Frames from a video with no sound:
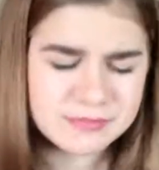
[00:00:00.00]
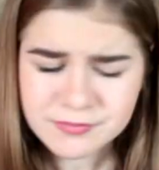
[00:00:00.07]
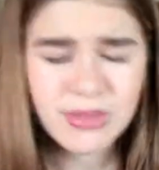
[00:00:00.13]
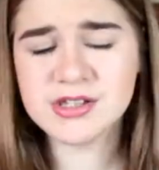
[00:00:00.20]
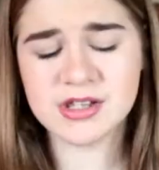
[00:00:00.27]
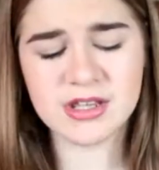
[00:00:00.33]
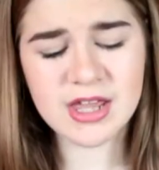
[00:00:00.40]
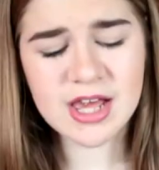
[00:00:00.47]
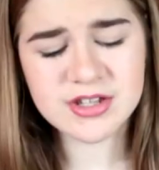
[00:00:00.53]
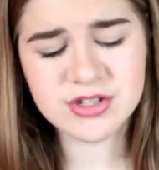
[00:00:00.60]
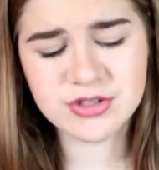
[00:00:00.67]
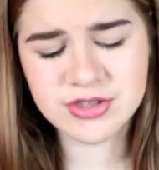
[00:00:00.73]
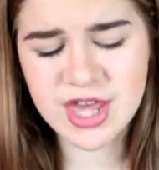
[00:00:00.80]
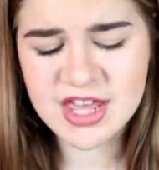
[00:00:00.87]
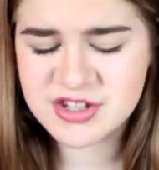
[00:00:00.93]
See, that's
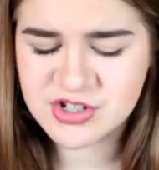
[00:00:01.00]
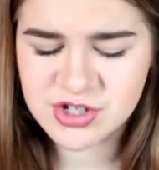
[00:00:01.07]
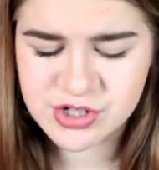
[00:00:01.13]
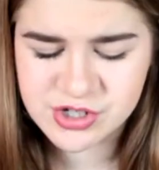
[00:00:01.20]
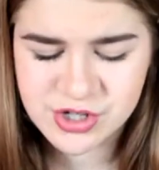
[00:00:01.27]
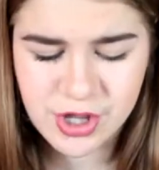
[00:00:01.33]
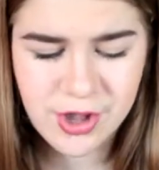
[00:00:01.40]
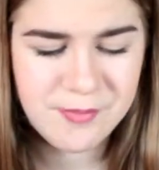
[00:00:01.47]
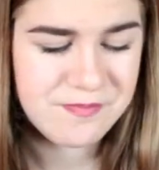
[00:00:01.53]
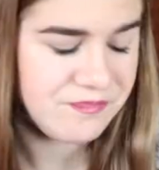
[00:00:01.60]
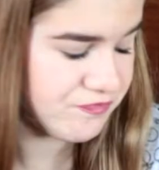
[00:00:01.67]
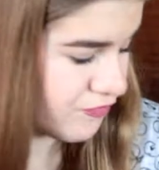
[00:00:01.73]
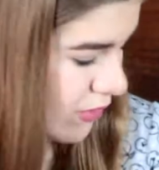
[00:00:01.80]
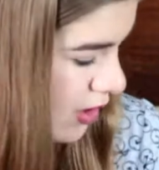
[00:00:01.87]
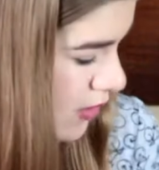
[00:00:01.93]
just a
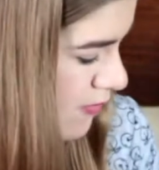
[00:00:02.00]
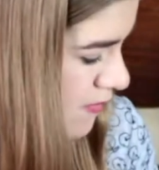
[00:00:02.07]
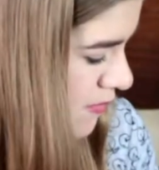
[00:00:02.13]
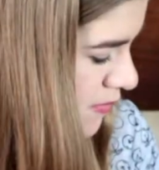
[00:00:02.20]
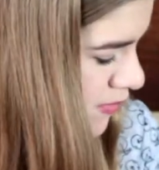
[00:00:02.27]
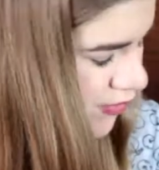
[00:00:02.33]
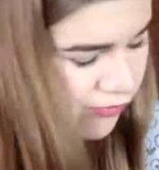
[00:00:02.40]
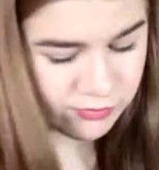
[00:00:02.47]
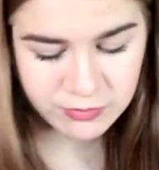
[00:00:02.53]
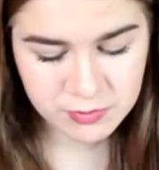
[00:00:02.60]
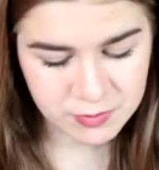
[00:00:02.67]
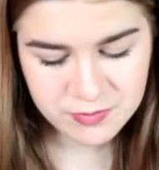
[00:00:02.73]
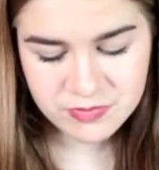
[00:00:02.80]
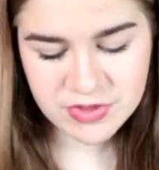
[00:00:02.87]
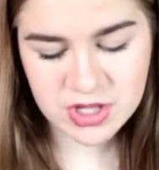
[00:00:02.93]

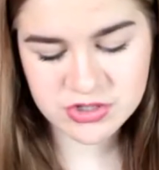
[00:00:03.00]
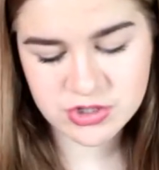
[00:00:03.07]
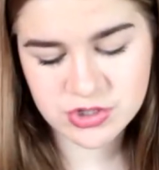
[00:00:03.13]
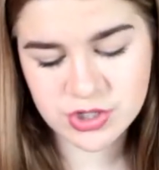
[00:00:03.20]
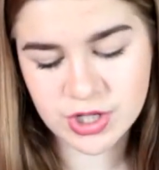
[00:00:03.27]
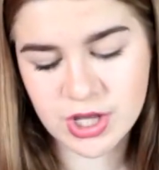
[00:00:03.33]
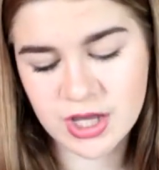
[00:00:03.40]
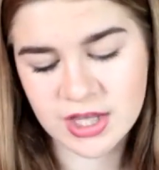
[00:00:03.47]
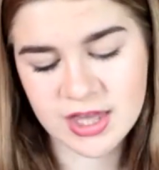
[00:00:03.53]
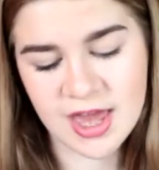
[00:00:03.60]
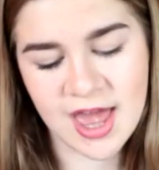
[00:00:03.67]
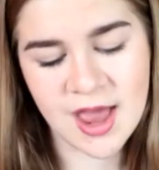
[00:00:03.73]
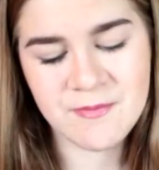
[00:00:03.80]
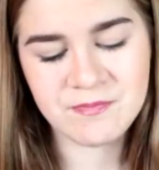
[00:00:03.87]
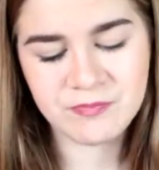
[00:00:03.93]
Kit
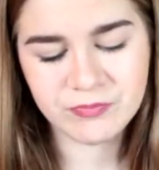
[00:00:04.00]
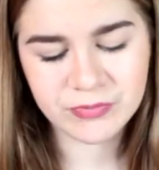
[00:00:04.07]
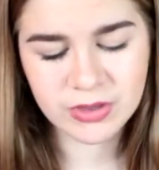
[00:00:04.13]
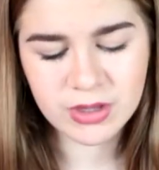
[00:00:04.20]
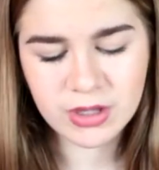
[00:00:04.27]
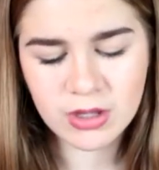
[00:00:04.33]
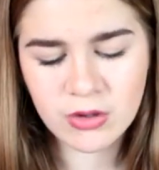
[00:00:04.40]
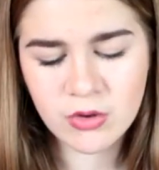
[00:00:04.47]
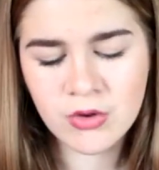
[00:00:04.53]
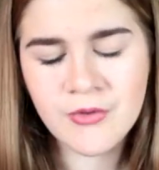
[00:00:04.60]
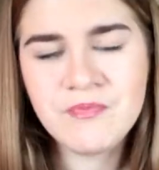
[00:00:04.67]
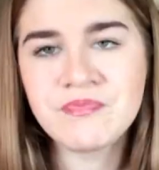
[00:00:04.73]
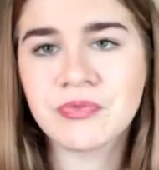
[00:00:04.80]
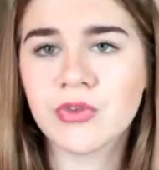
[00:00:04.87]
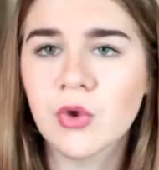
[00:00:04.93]
Kat.
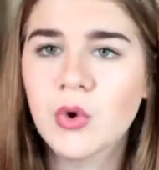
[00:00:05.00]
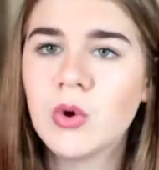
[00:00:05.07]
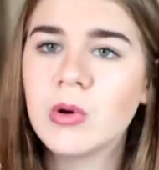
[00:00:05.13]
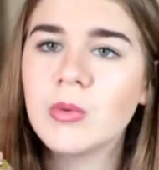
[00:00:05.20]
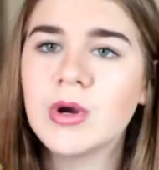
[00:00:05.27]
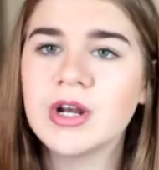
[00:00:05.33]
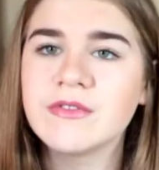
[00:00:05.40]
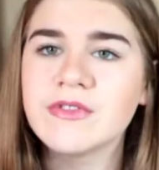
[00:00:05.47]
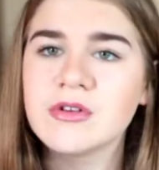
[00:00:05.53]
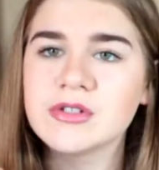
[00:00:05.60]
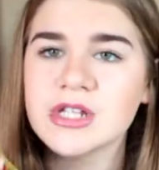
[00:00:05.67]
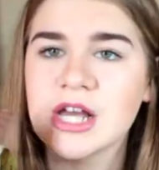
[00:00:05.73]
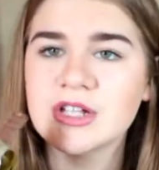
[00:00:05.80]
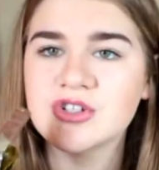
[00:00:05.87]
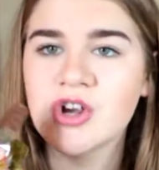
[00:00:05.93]
Or one of those
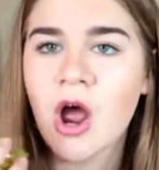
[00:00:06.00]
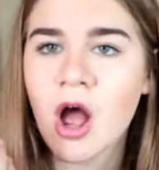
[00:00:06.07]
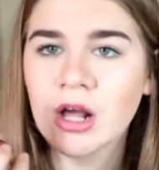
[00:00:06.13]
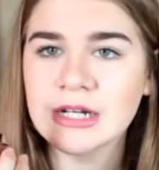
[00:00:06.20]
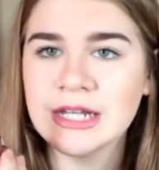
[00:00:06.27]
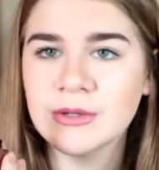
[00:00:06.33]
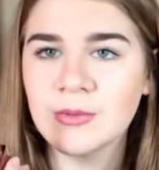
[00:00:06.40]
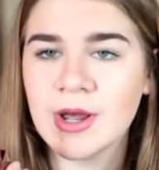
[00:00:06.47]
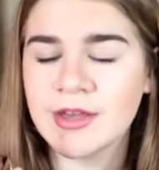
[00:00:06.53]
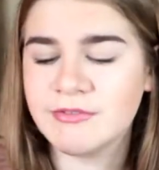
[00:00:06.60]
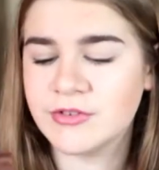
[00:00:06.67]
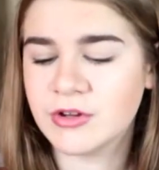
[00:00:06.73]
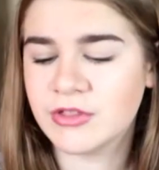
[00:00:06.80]
like chocolate wafer